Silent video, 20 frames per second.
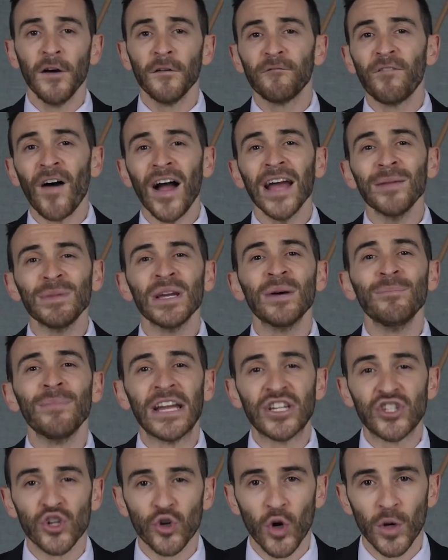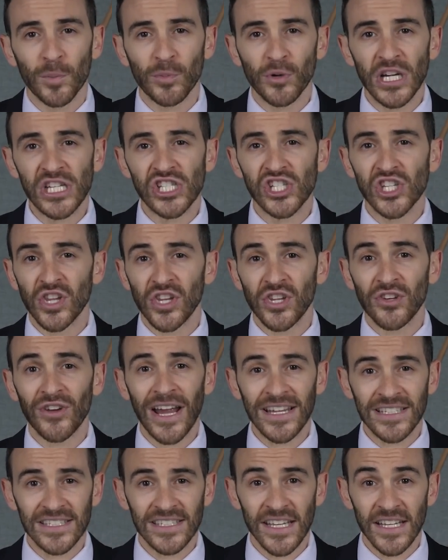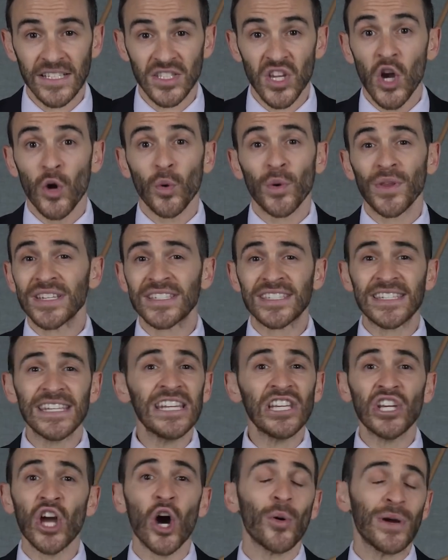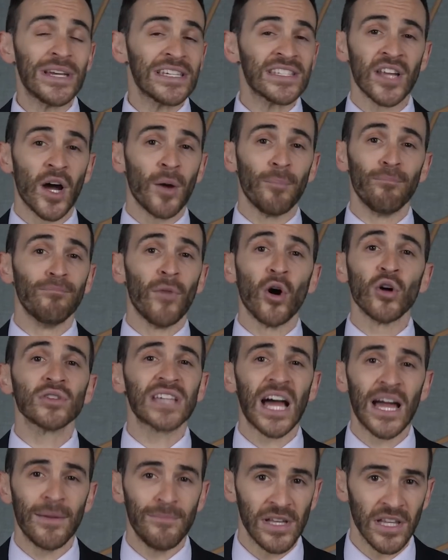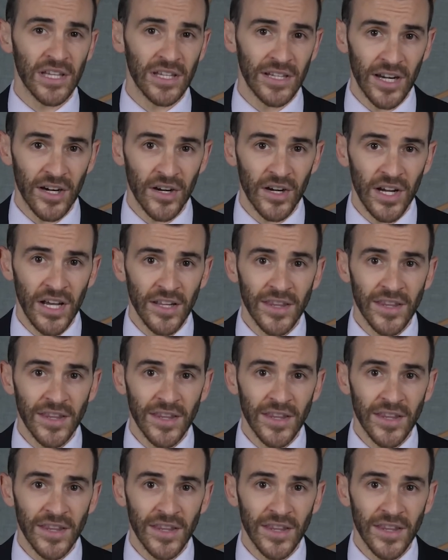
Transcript: Find me a major corporation in the United States where the C E O isn't a multi-millionaire.